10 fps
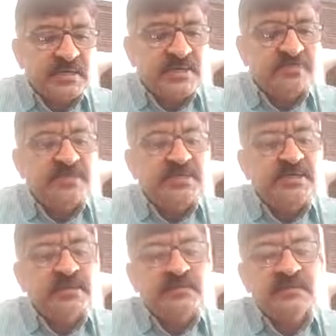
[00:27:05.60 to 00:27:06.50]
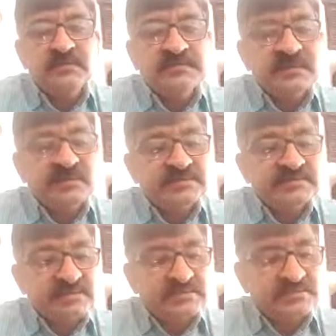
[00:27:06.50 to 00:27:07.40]
epithelial giant
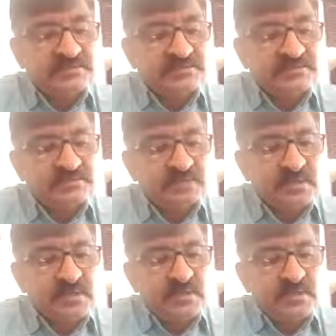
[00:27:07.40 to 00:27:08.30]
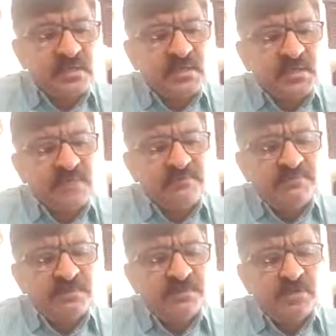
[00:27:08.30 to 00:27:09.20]
cells.
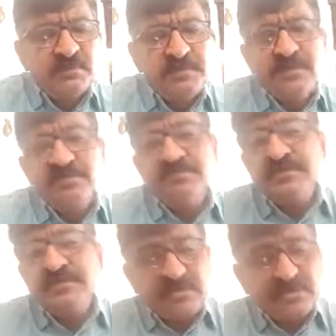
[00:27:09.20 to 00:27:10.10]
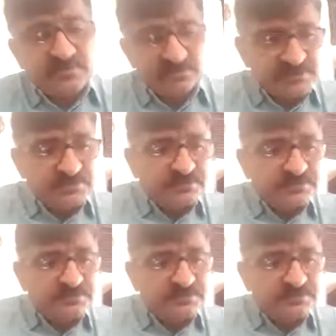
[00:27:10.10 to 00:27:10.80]
When you talk about differential diagnosis,